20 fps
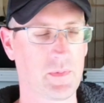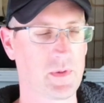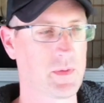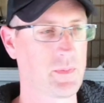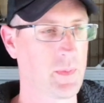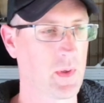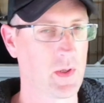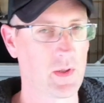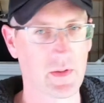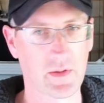
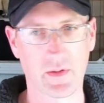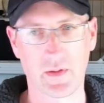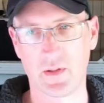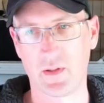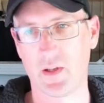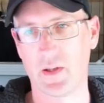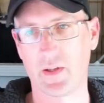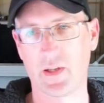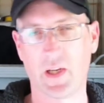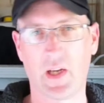spots and
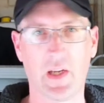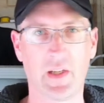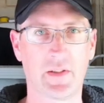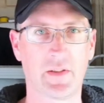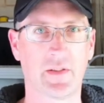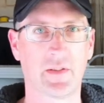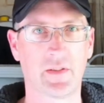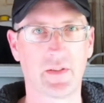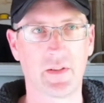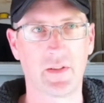
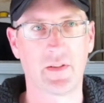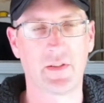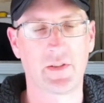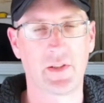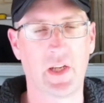locations. It, it